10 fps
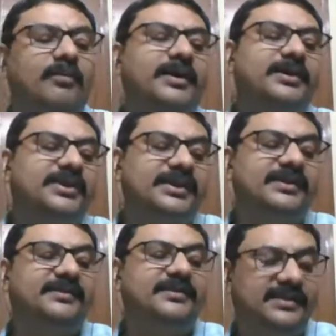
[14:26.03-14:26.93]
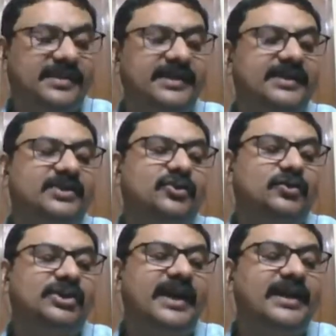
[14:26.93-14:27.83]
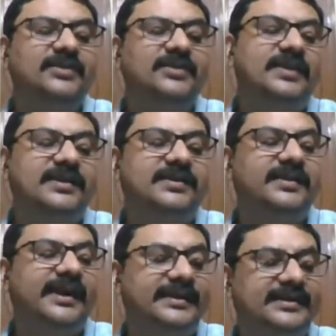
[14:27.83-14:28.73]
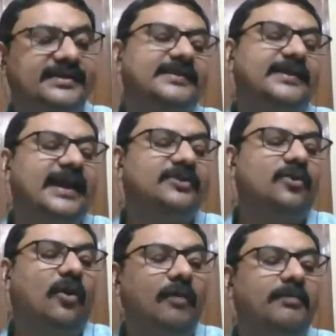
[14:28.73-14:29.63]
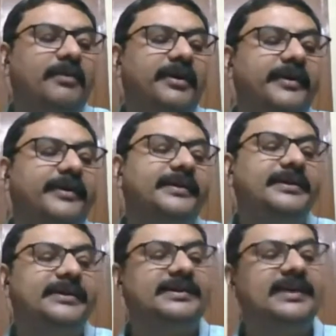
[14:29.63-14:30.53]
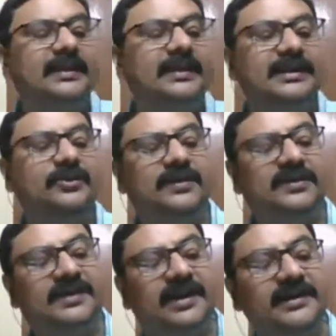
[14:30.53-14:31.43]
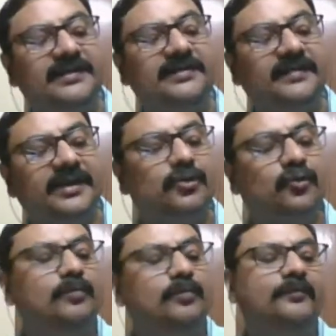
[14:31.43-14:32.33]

she decides to challenge these knights at Ombre singly to decide their doom,